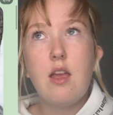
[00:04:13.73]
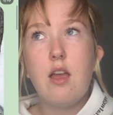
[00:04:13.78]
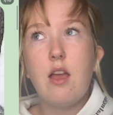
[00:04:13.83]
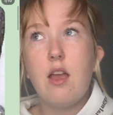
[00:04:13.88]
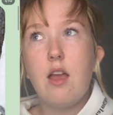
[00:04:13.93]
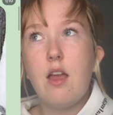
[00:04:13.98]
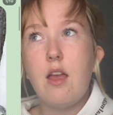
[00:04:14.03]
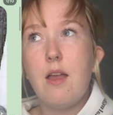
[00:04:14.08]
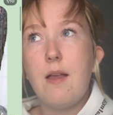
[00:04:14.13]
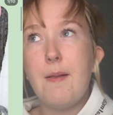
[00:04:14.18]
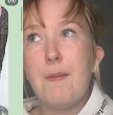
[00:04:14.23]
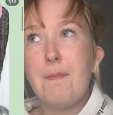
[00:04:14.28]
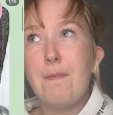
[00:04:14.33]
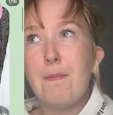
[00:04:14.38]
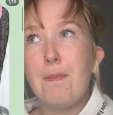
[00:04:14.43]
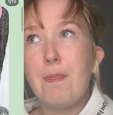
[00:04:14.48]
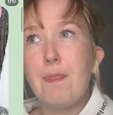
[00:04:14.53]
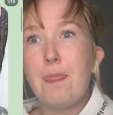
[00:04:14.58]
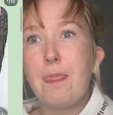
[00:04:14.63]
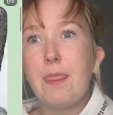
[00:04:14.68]

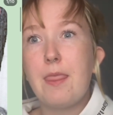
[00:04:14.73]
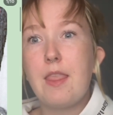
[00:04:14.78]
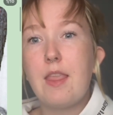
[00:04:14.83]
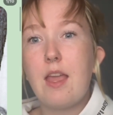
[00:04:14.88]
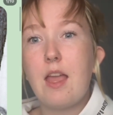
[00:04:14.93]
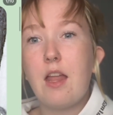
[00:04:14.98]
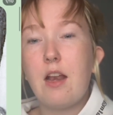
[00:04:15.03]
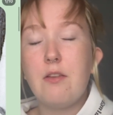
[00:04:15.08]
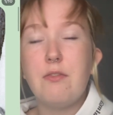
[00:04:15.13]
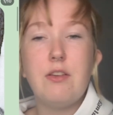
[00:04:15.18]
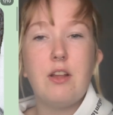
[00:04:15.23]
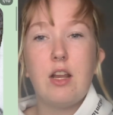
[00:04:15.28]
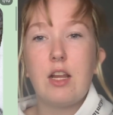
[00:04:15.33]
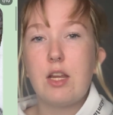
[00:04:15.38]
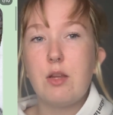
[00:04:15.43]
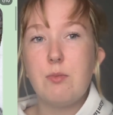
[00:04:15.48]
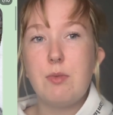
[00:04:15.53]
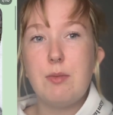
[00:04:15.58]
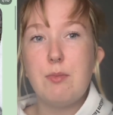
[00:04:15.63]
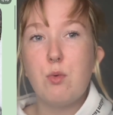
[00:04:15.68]
and I feel like
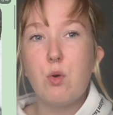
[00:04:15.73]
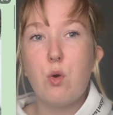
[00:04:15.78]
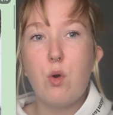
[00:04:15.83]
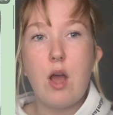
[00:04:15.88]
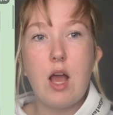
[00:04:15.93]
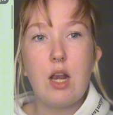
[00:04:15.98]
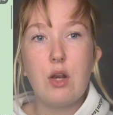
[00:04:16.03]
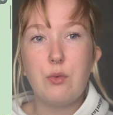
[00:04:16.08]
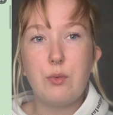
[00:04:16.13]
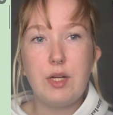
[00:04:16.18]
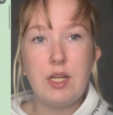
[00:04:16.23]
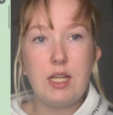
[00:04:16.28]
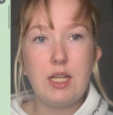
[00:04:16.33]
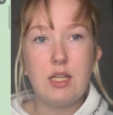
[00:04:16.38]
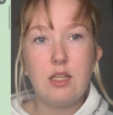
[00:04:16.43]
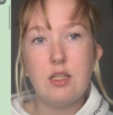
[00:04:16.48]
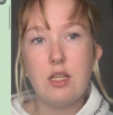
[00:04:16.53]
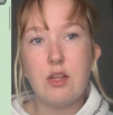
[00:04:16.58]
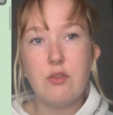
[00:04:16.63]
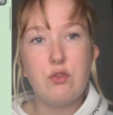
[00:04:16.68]
it'd be more Halloweeny
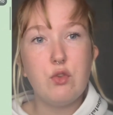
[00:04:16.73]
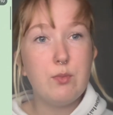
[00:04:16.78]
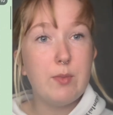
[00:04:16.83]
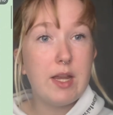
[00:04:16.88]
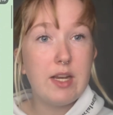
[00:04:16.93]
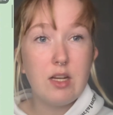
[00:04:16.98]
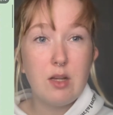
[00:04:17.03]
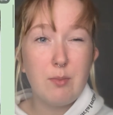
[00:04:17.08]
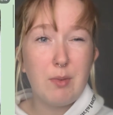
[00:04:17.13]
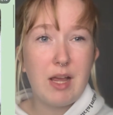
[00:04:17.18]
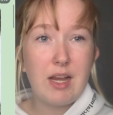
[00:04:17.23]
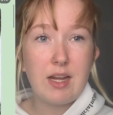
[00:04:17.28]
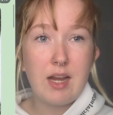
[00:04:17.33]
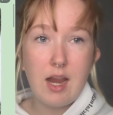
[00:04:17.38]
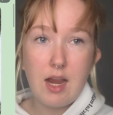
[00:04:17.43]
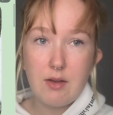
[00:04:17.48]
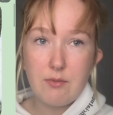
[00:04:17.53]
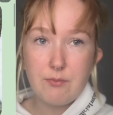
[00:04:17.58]
if you made it a black cat.